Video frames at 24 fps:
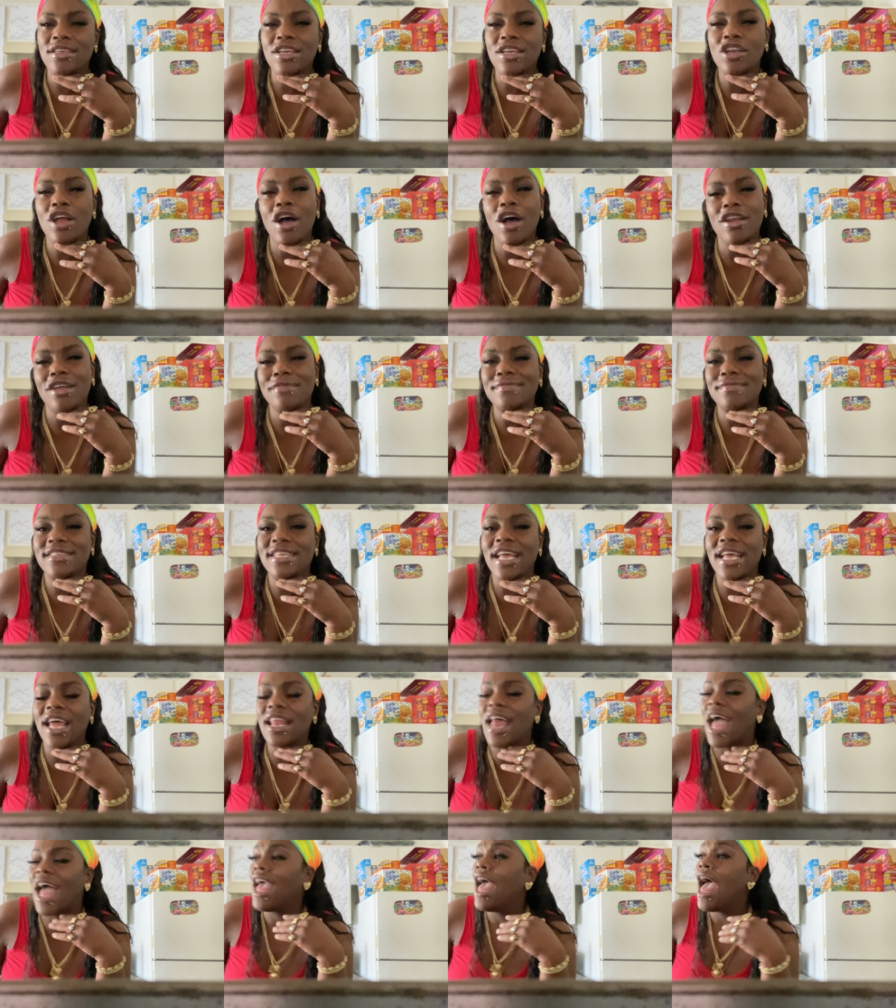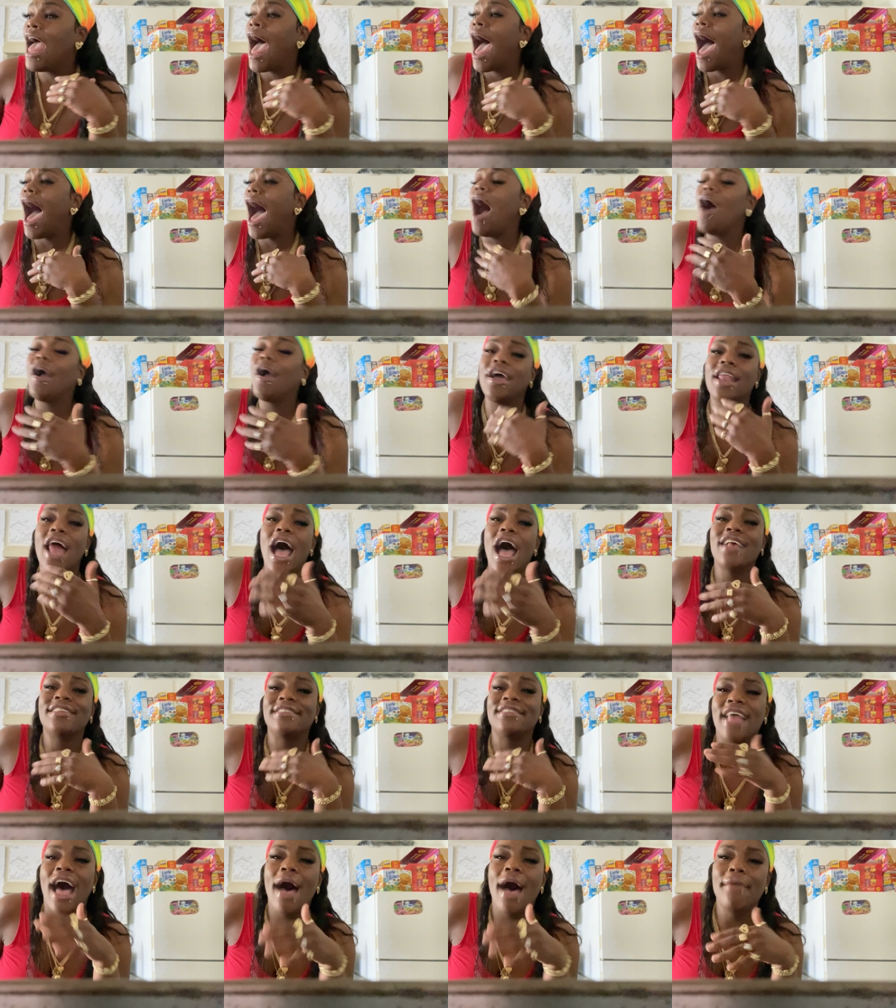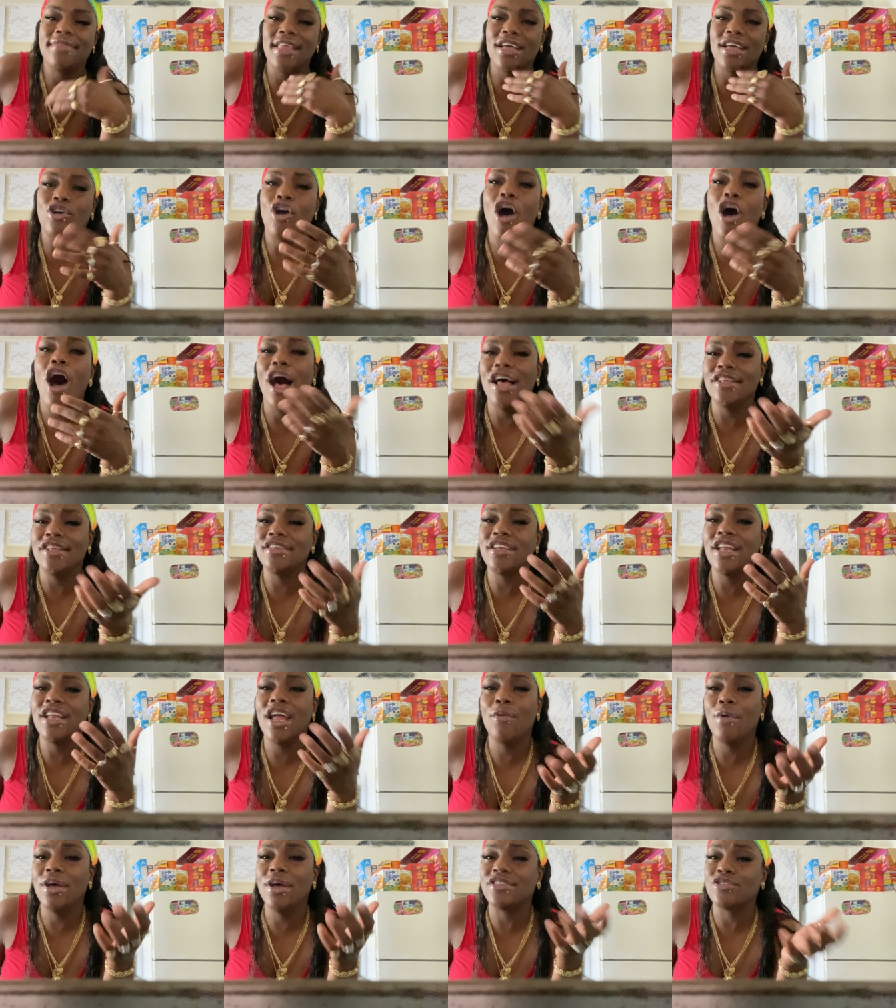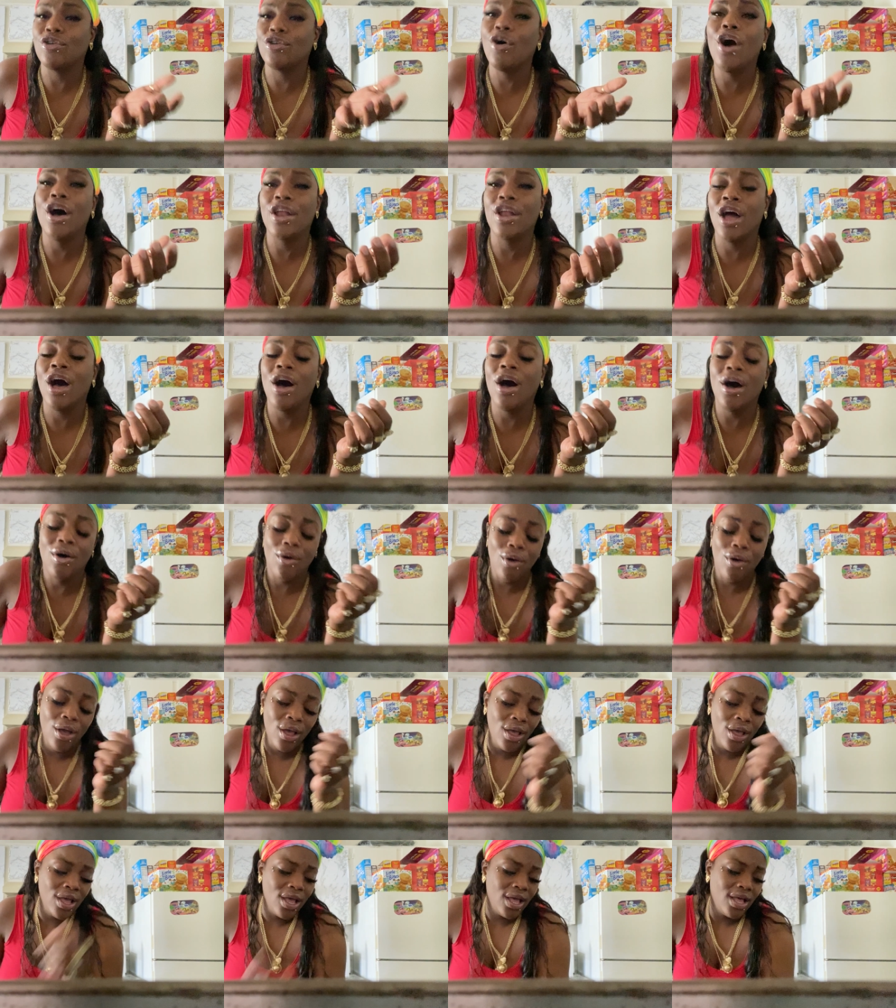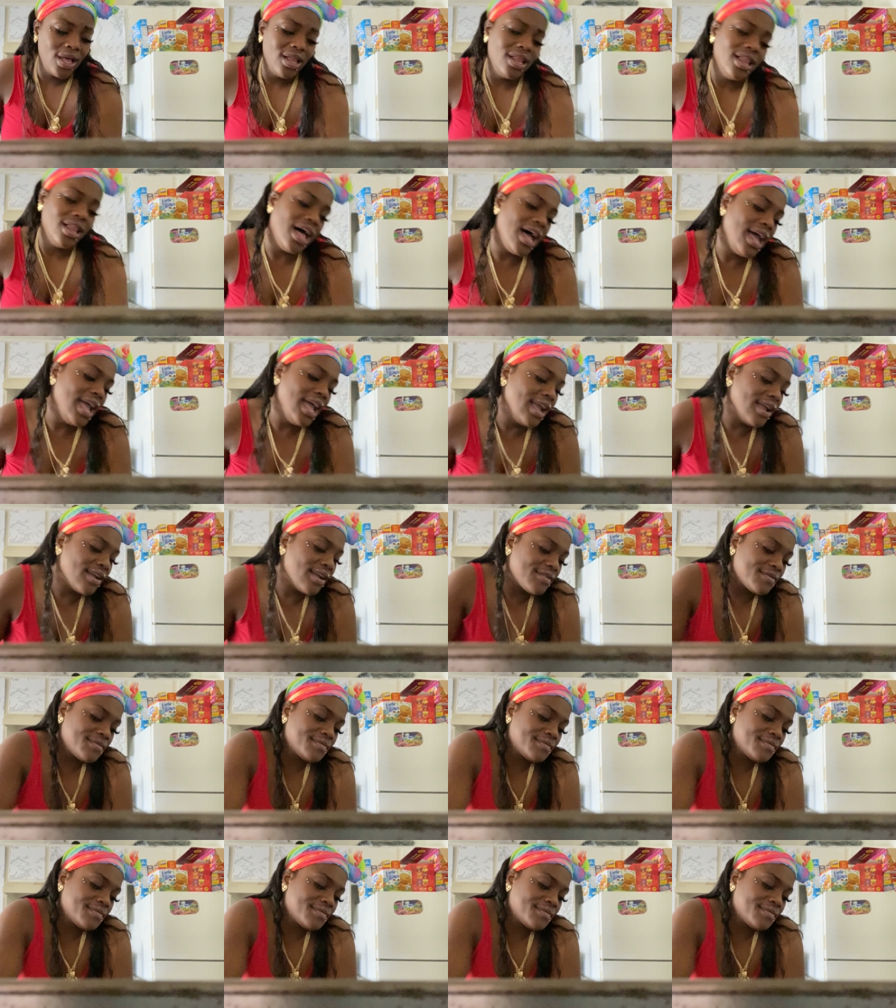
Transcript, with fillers: You know what I'm saying? Like how could I stop the cause of it, What's going on? Like